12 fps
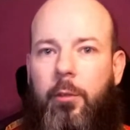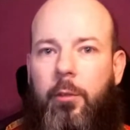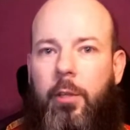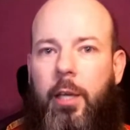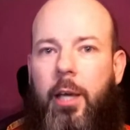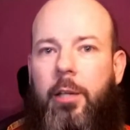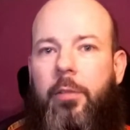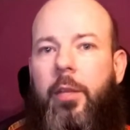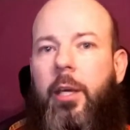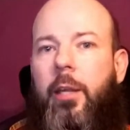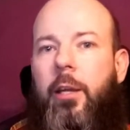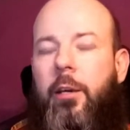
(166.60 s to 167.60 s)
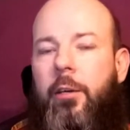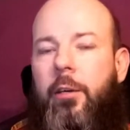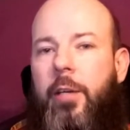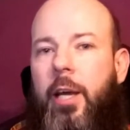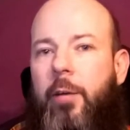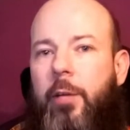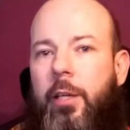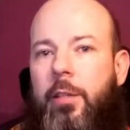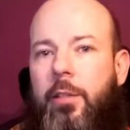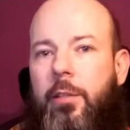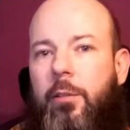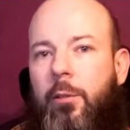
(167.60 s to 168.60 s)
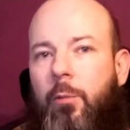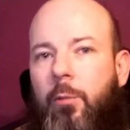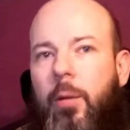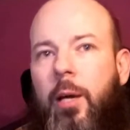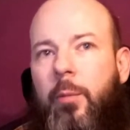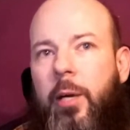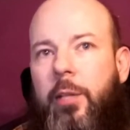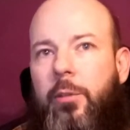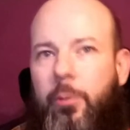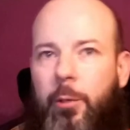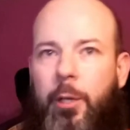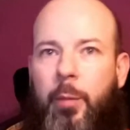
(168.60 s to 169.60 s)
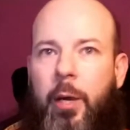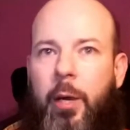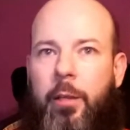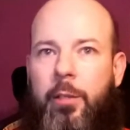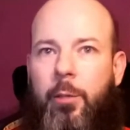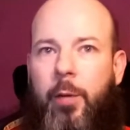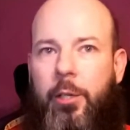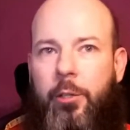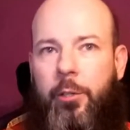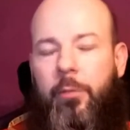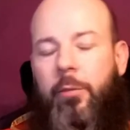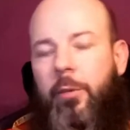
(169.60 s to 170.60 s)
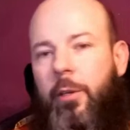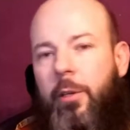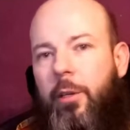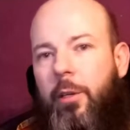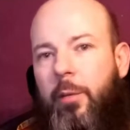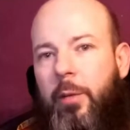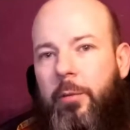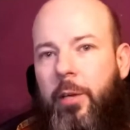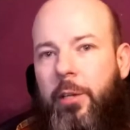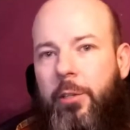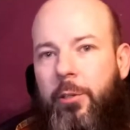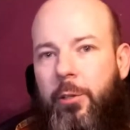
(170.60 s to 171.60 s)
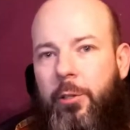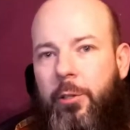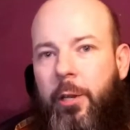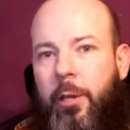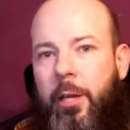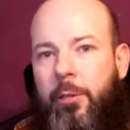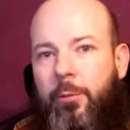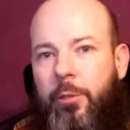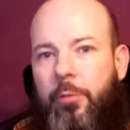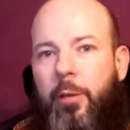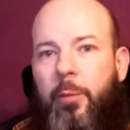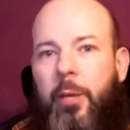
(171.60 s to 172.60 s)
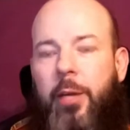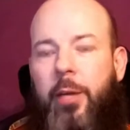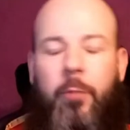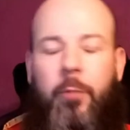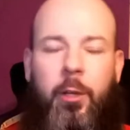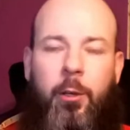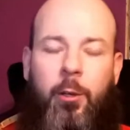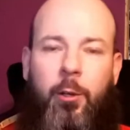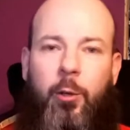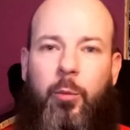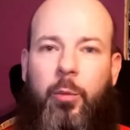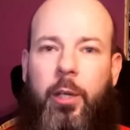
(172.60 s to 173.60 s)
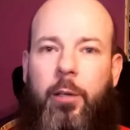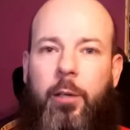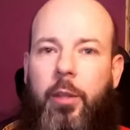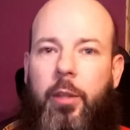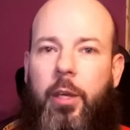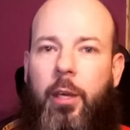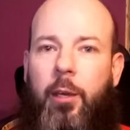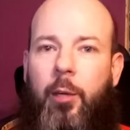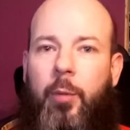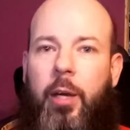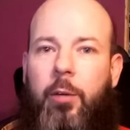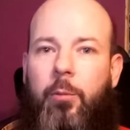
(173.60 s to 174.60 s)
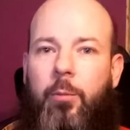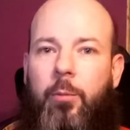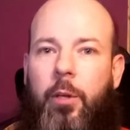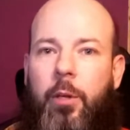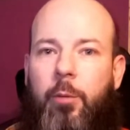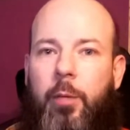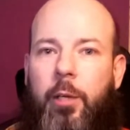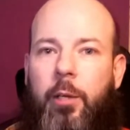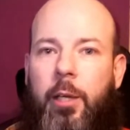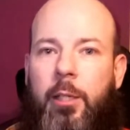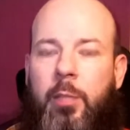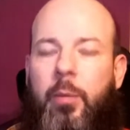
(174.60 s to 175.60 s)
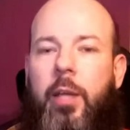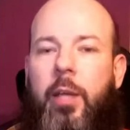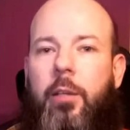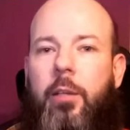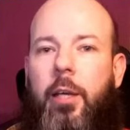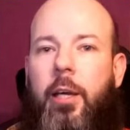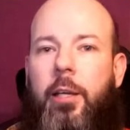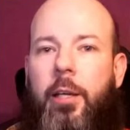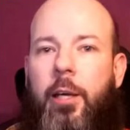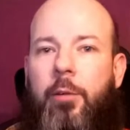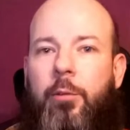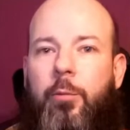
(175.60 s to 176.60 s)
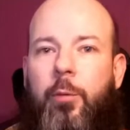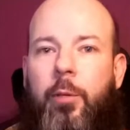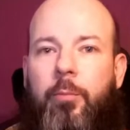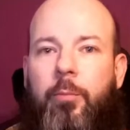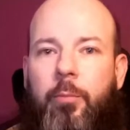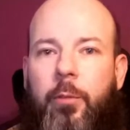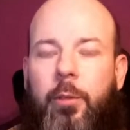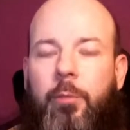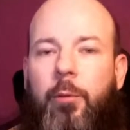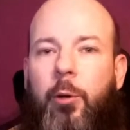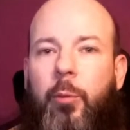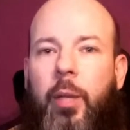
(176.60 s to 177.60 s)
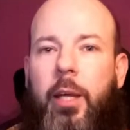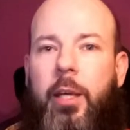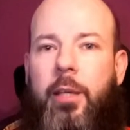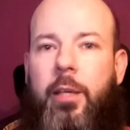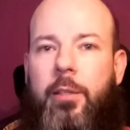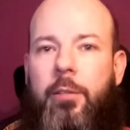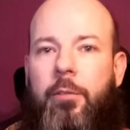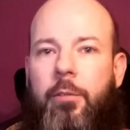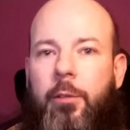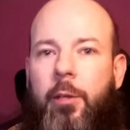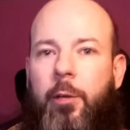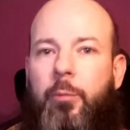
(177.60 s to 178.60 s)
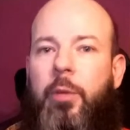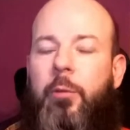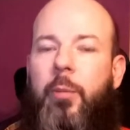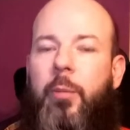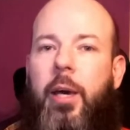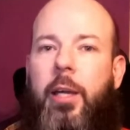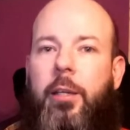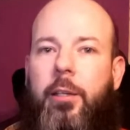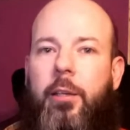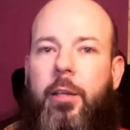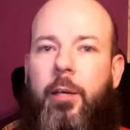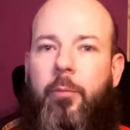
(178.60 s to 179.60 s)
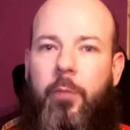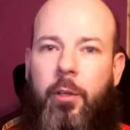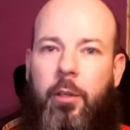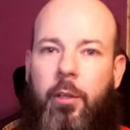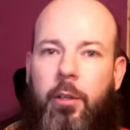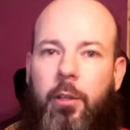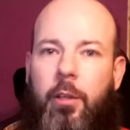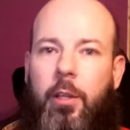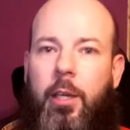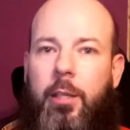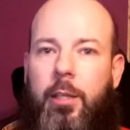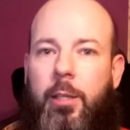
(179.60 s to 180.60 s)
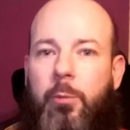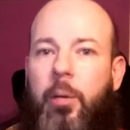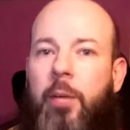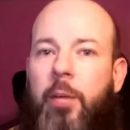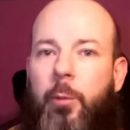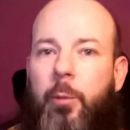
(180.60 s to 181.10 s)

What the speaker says: the kind of thinking that got down is, why am I talking about this question? I mean, I've not actually touched on an actual stream yet, but it got me thinking about, we can expand the idea of what role play is, and, be reminded that it's whatever we